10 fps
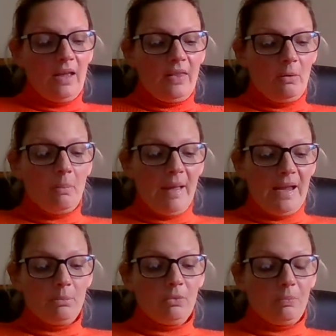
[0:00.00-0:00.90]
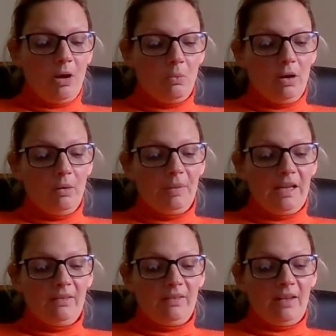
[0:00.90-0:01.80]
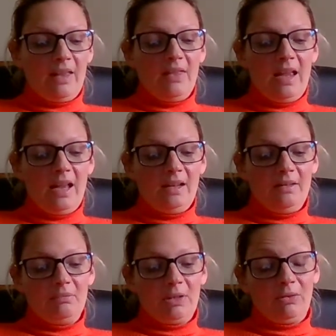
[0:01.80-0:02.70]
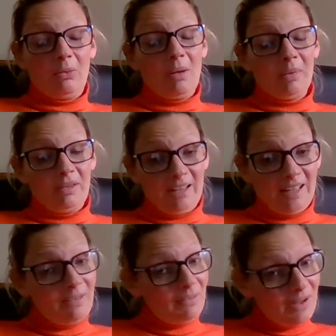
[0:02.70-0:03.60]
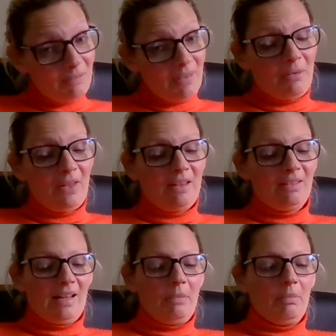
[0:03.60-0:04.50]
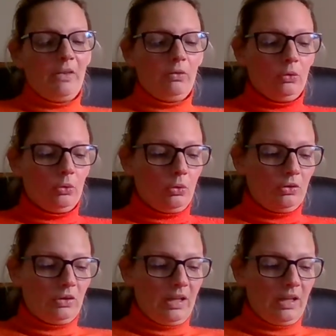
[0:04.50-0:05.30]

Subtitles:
And they were maimed by wild beasts, and then, because the wild beasts didn't kill them, they were then slain by the sword.